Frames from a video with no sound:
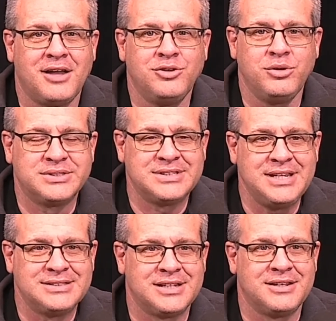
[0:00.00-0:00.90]
new
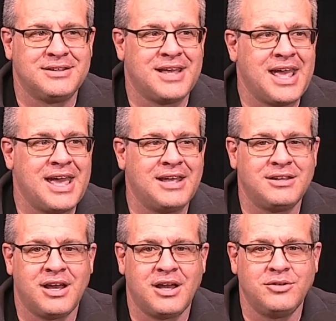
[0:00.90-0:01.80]
season
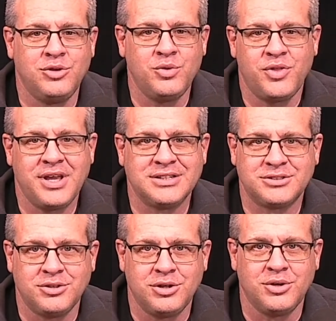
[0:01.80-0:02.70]
and new things
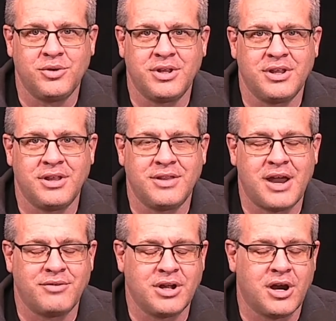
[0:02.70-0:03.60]
to do in
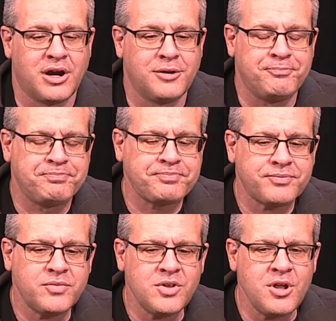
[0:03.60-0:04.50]
that regard.
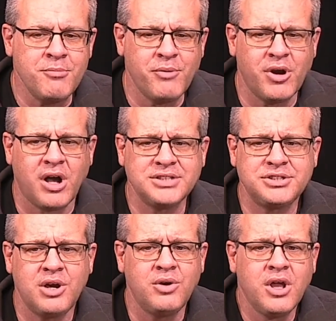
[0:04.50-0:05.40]
But we're
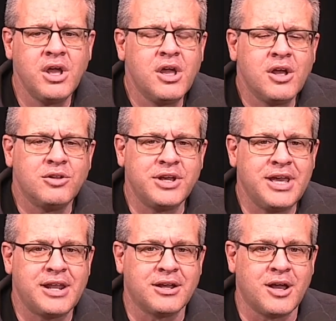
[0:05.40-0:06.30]
also looking
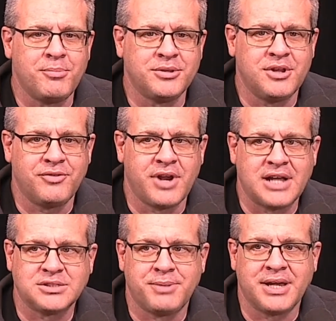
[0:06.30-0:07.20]
at a couple different
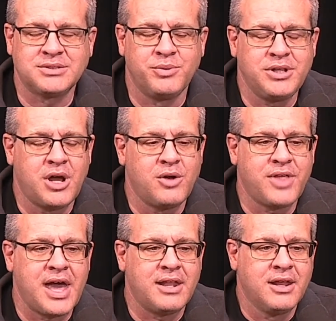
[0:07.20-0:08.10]
aspects. We know
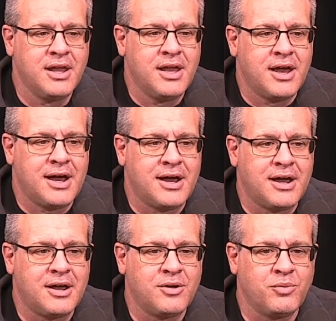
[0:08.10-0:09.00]
that
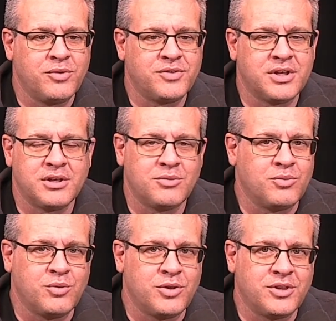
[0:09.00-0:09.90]
with
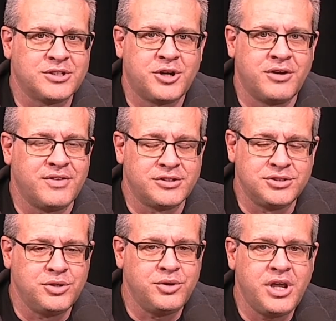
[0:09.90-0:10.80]
the start of this
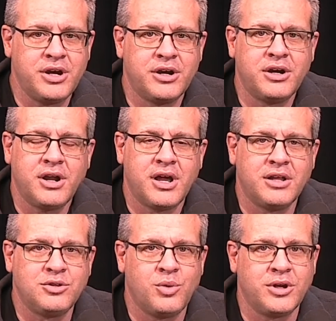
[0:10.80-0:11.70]
new year
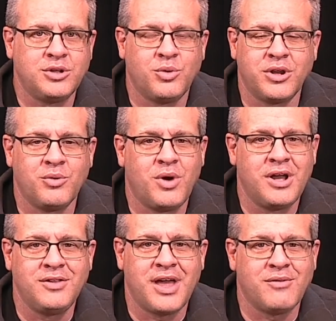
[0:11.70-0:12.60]
in
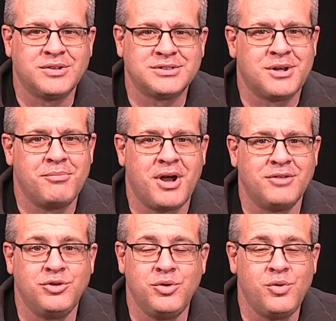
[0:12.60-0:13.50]
2021, that was a
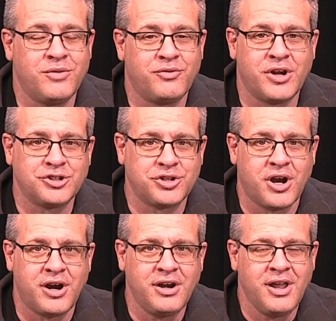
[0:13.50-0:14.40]
new and fresh
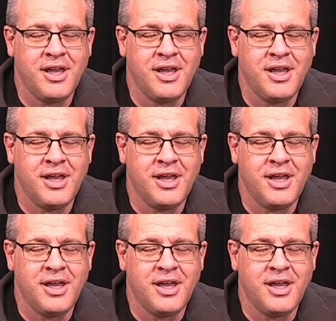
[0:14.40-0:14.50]
start.